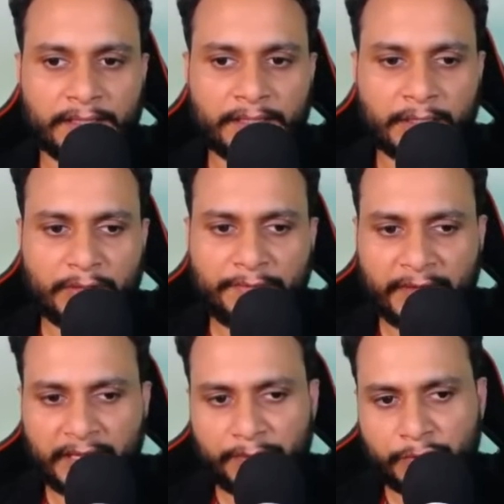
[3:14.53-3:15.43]
now if
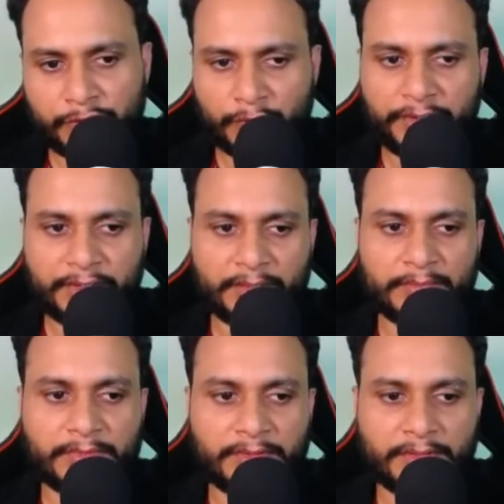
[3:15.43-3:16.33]
I have to join
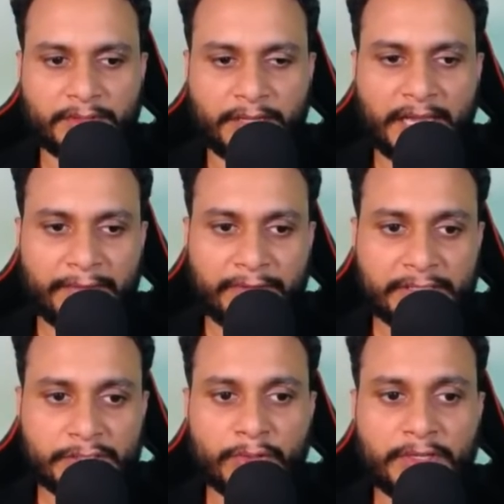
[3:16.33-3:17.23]
them, I
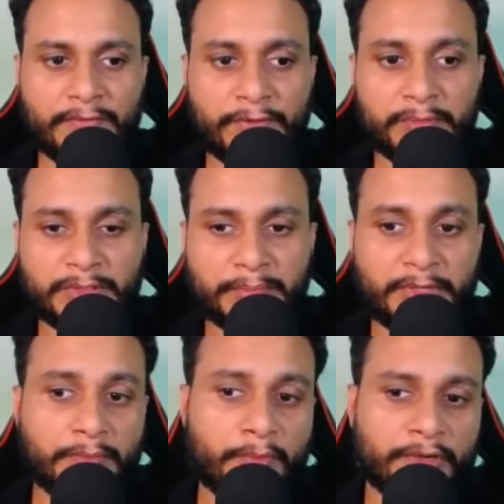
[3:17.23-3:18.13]
will join from the
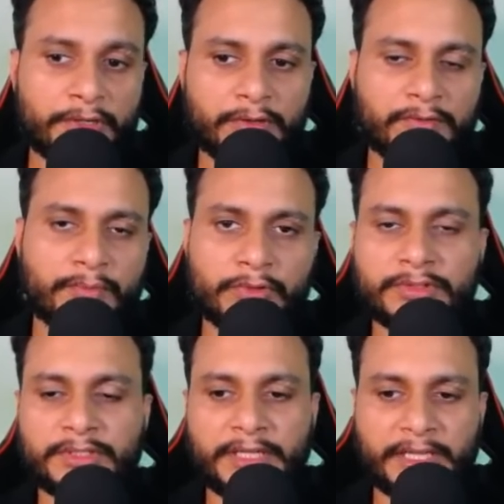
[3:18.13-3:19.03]
midpoint of
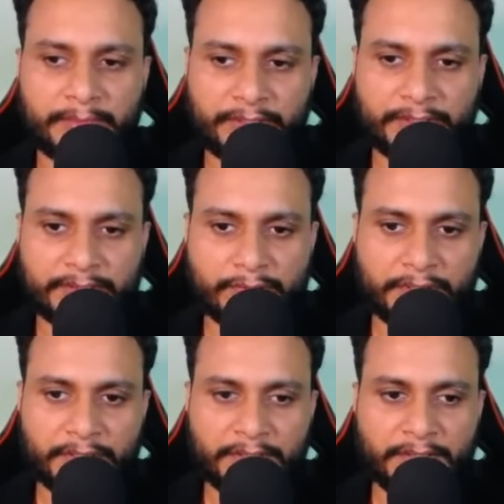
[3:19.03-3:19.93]
both the diameters.
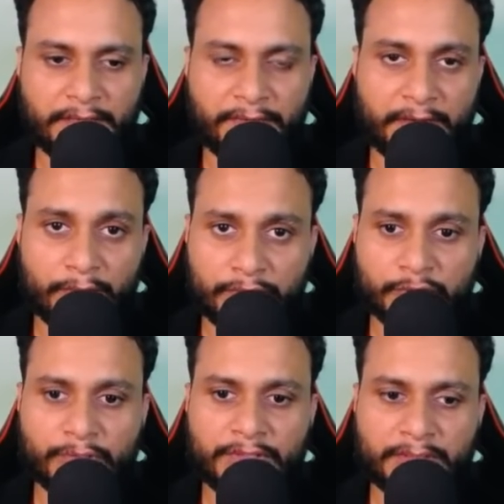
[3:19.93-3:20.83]
Okay, if I don't
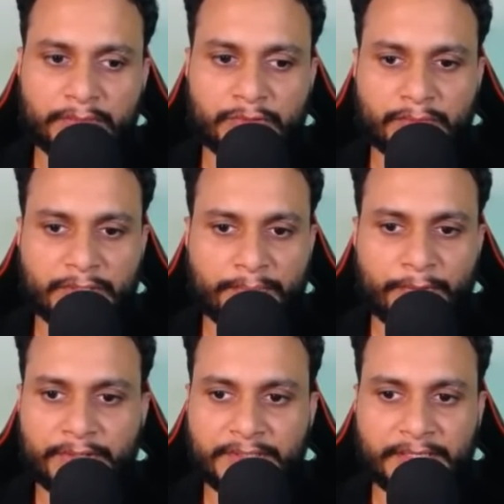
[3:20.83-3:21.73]
join them through
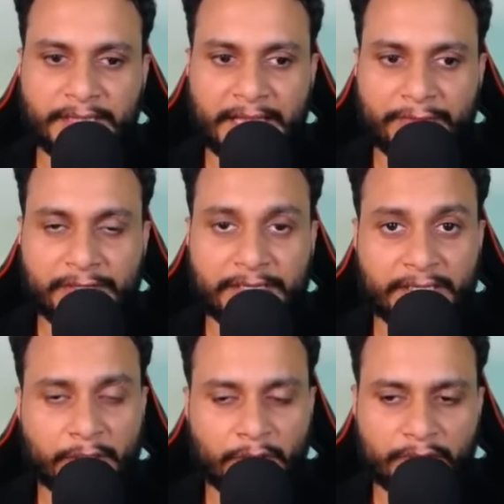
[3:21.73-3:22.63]
midpoint, then I will get
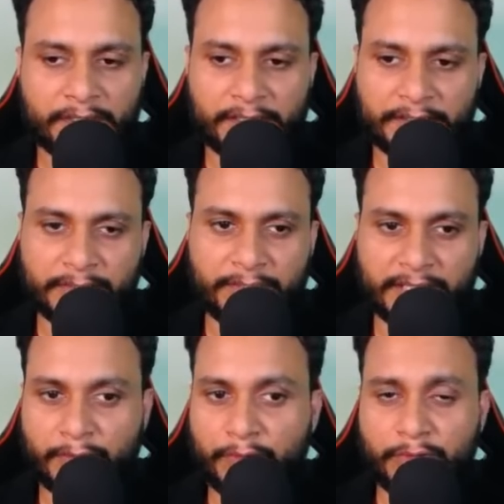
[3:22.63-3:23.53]
a longer length, but
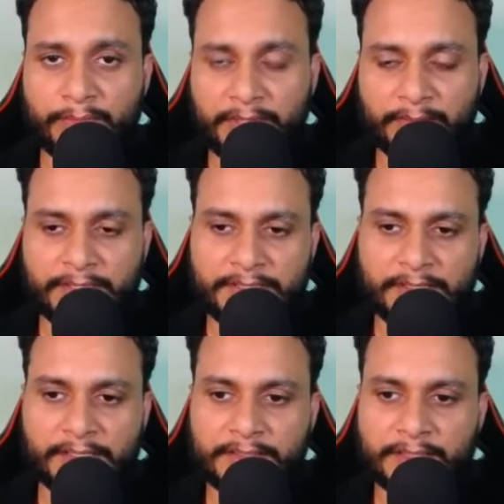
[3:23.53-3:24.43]
I want to minimize the
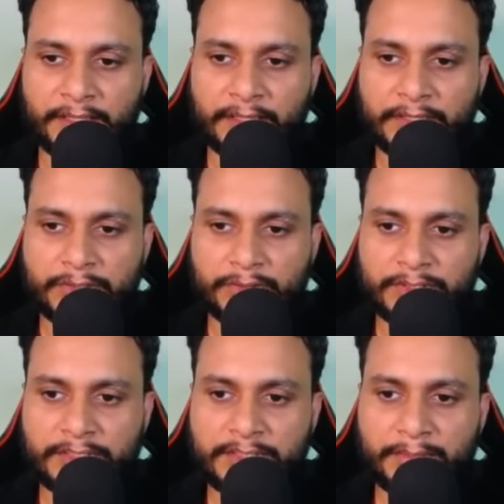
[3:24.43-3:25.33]
length. So
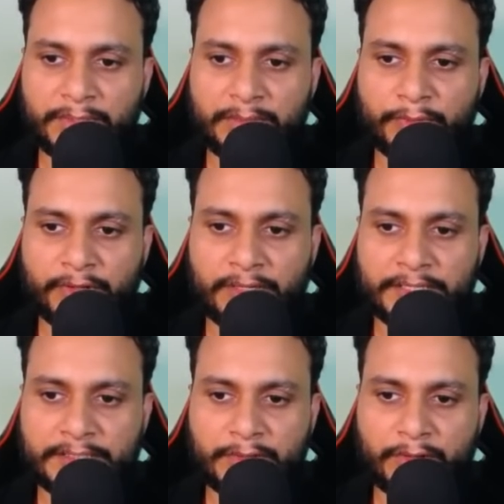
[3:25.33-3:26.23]
this is the midpoint,
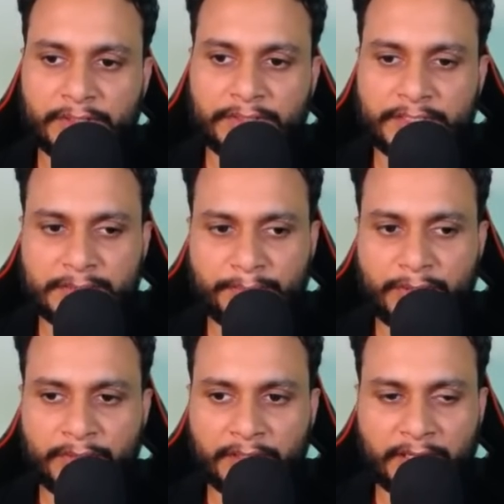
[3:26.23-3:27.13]
let's call it this
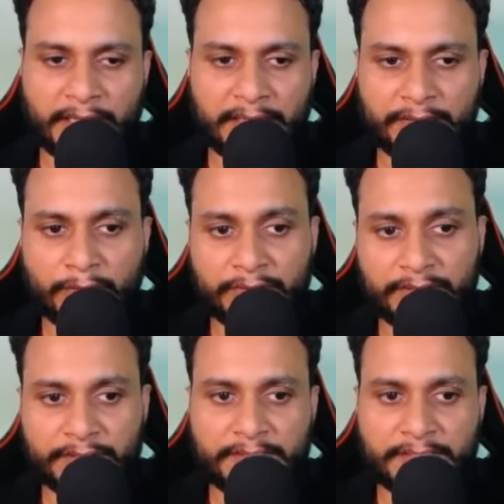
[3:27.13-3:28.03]
P, and on the
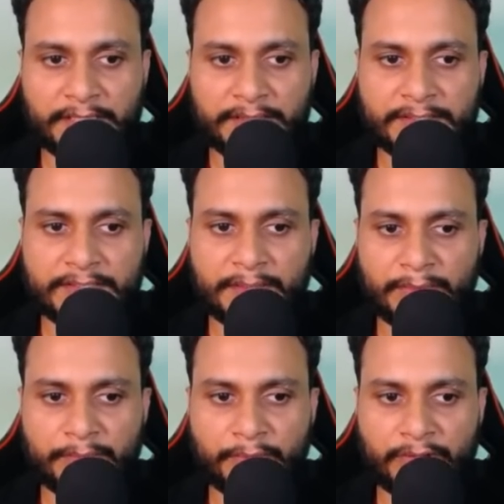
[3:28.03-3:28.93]
other side, this is the
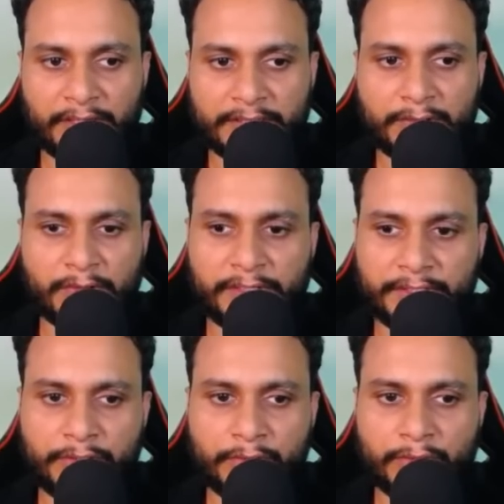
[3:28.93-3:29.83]
midpoint, let's call
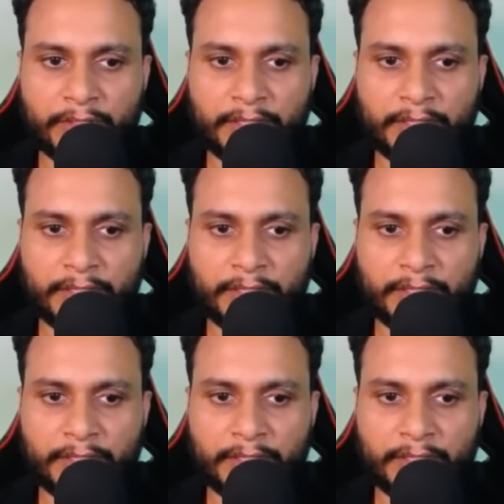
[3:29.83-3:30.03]
it Q.